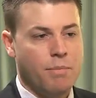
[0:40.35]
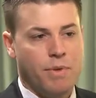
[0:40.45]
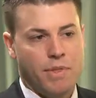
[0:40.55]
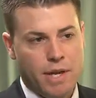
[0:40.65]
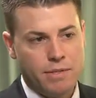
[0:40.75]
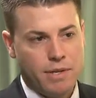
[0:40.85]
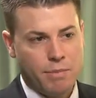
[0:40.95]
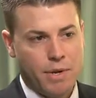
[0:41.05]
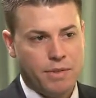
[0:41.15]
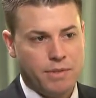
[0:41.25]
But the nice thing
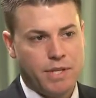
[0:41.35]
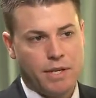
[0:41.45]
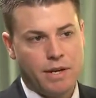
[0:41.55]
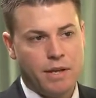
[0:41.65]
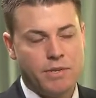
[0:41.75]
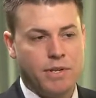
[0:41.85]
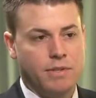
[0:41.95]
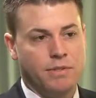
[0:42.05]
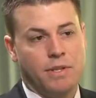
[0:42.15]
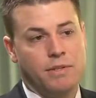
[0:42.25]
about this technology
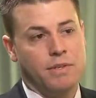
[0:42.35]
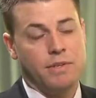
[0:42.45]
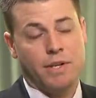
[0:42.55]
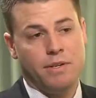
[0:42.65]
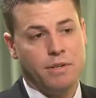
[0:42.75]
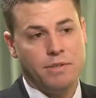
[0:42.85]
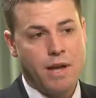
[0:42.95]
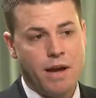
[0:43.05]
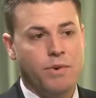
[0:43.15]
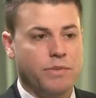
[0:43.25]
is that it does
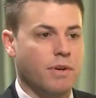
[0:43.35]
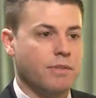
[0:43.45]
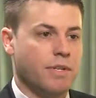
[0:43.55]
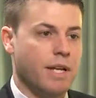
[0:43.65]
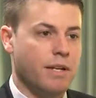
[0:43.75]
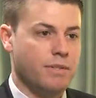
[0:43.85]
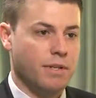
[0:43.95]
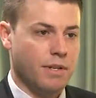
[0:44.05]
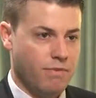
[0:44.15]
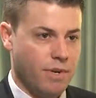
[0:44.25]
not result in any
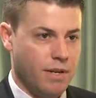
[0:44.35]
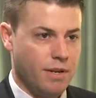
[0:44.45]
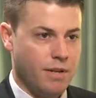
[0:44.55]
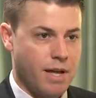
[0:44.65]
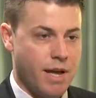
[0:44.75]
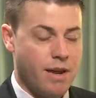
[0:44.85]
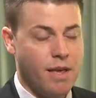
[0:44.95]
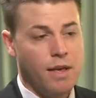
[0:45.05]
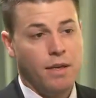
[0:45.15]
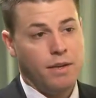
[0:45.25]
significant decline
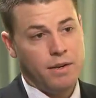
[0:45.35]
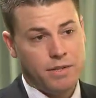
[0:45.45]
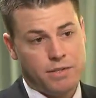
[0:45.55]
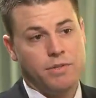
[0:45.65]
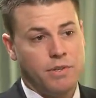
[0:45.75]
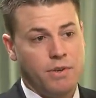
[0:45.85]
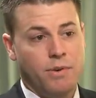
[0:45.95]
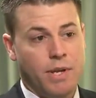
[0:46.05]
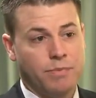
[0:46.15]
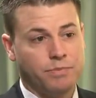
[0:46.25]
in distance
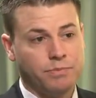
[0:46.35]
acuity.